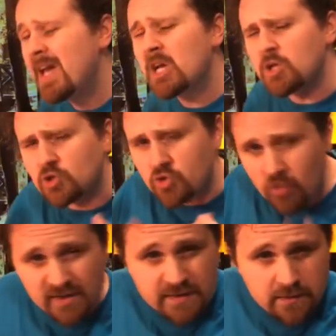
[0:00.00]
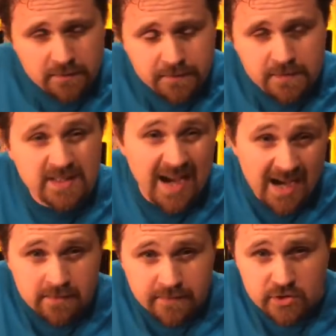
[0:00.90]
constructive
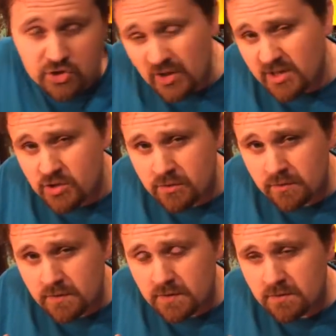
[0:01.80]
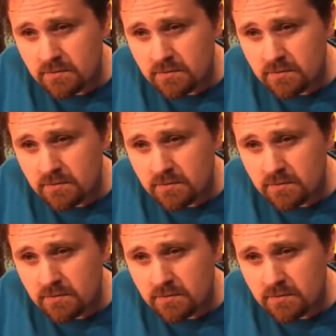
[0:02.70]
conversations,